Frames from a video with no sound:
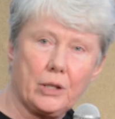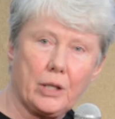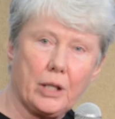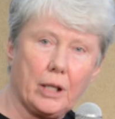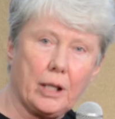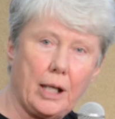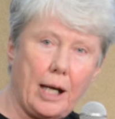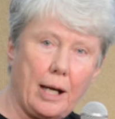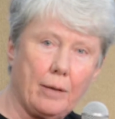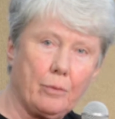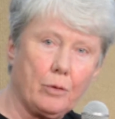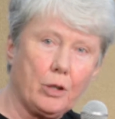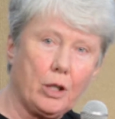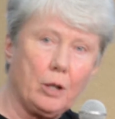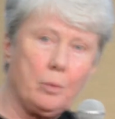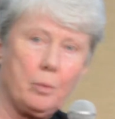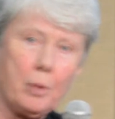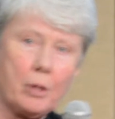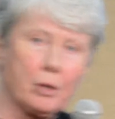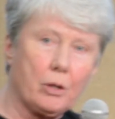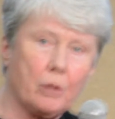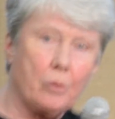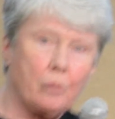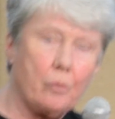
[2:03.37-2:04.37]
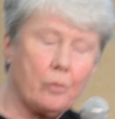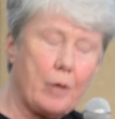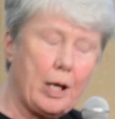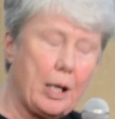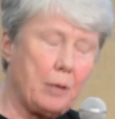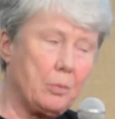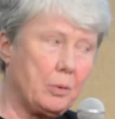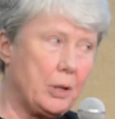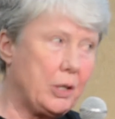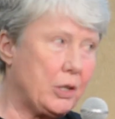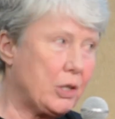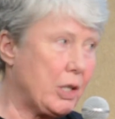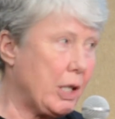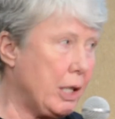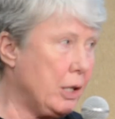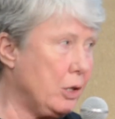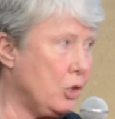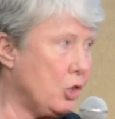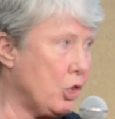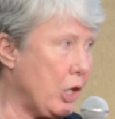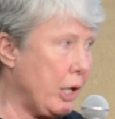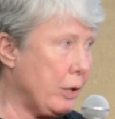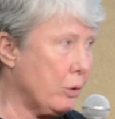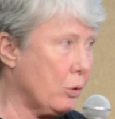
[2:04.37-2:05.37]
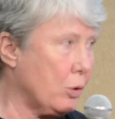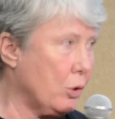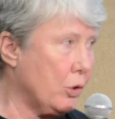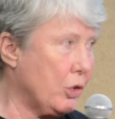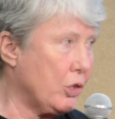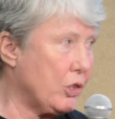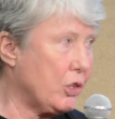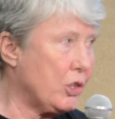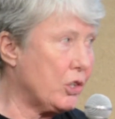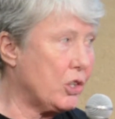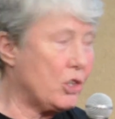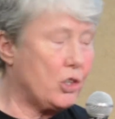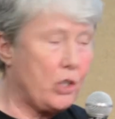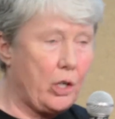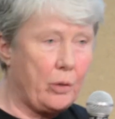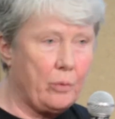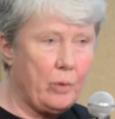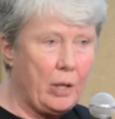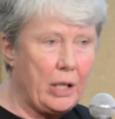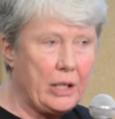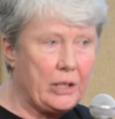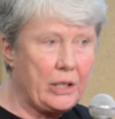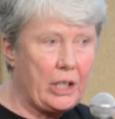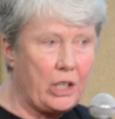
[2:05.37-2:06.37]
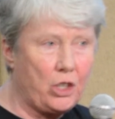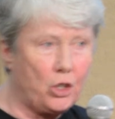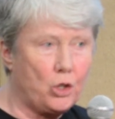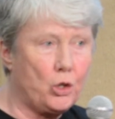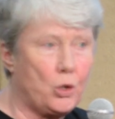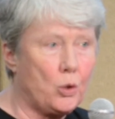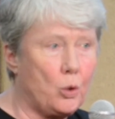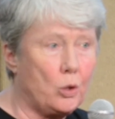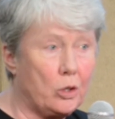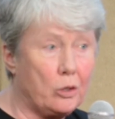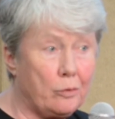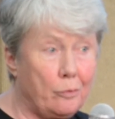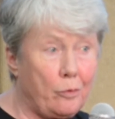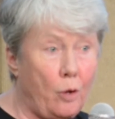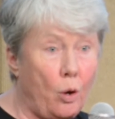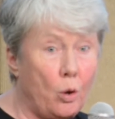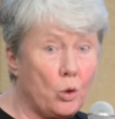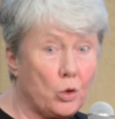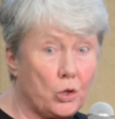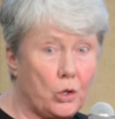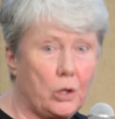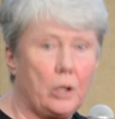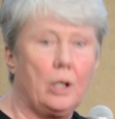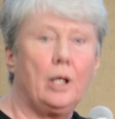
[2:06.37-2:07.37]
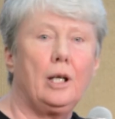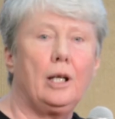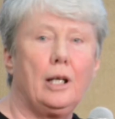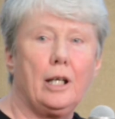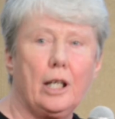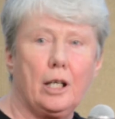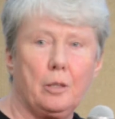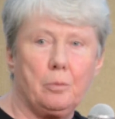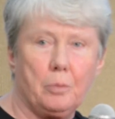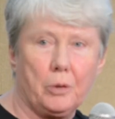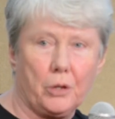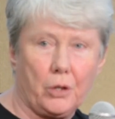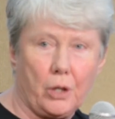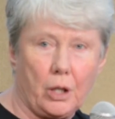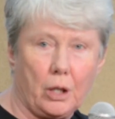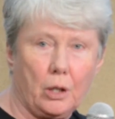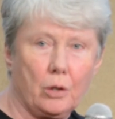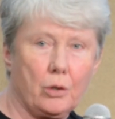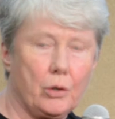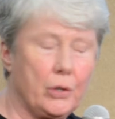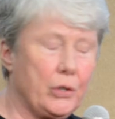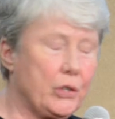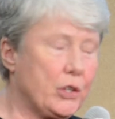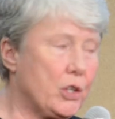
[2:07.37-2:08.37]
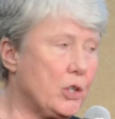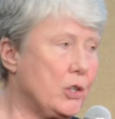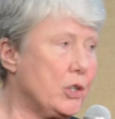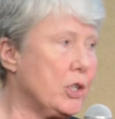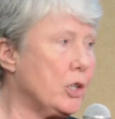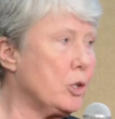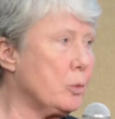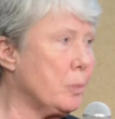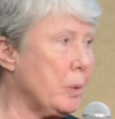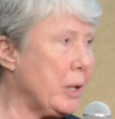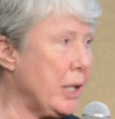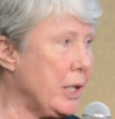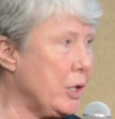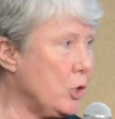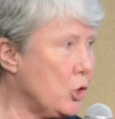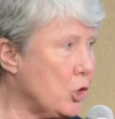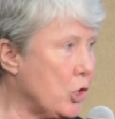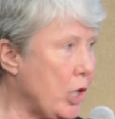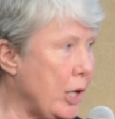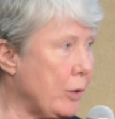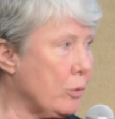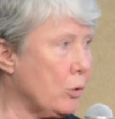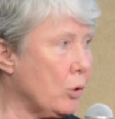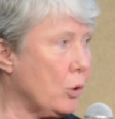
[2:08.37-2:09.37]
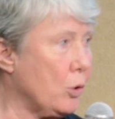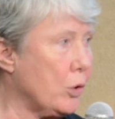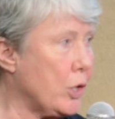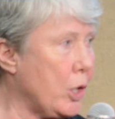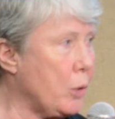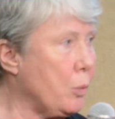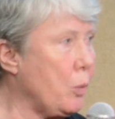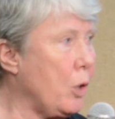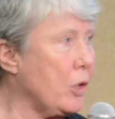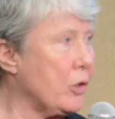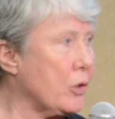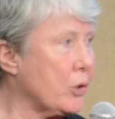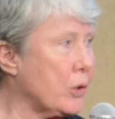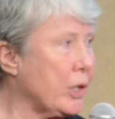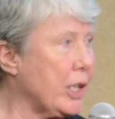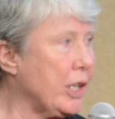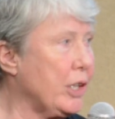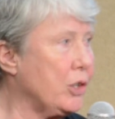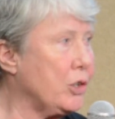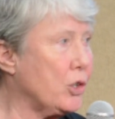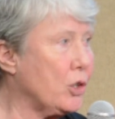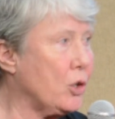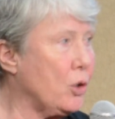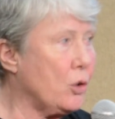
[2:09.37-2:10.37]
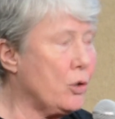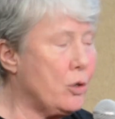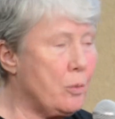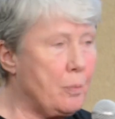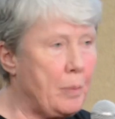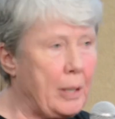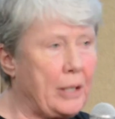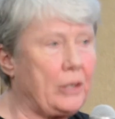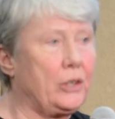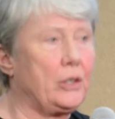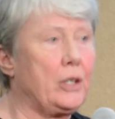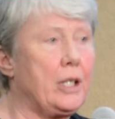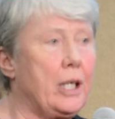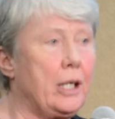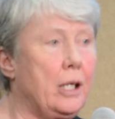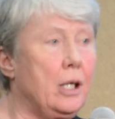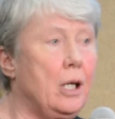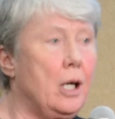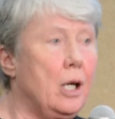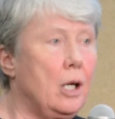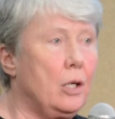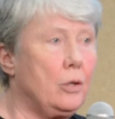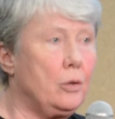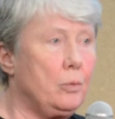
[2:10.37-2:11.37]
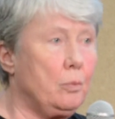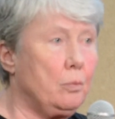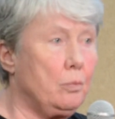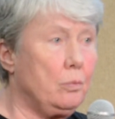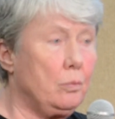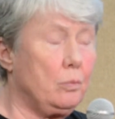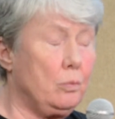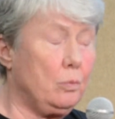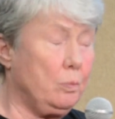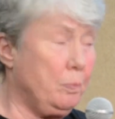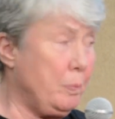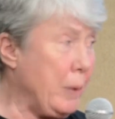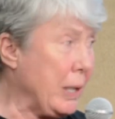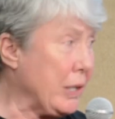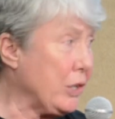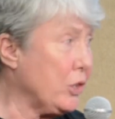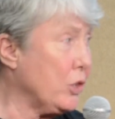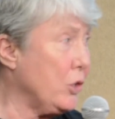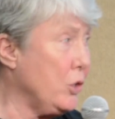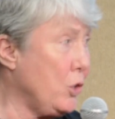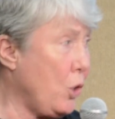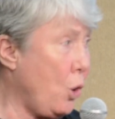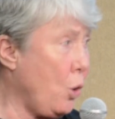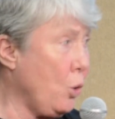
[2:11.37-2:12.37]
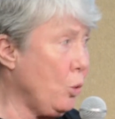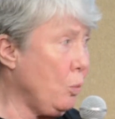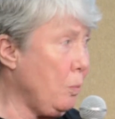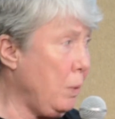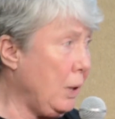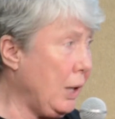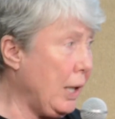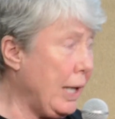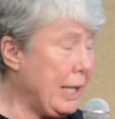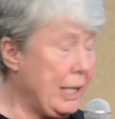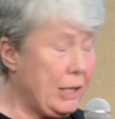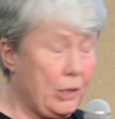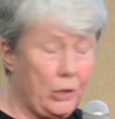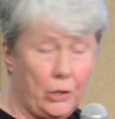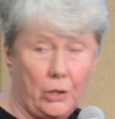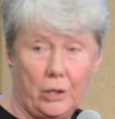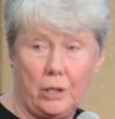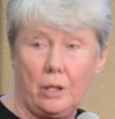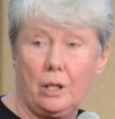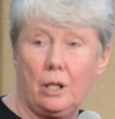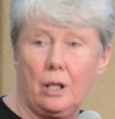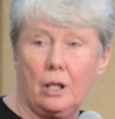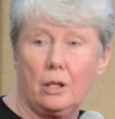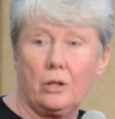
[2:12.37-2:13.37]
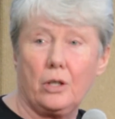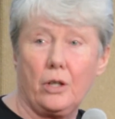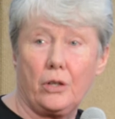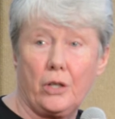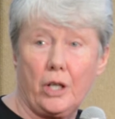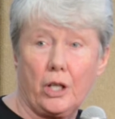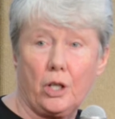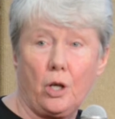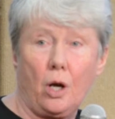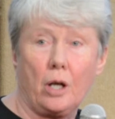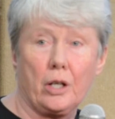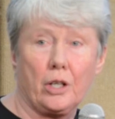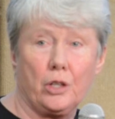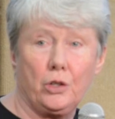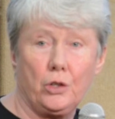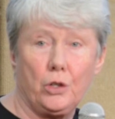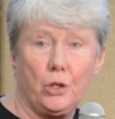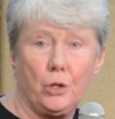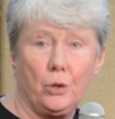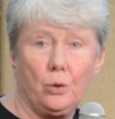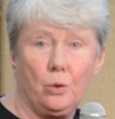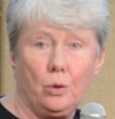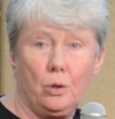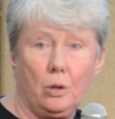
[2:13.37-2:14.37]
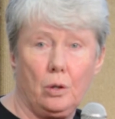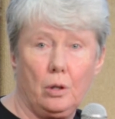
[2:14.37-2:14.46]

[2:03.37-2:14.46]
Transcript: that African-American families in general, this is a generalization, so it's false in particular instances, but in general, they want their kid to go to the best known place that they got into.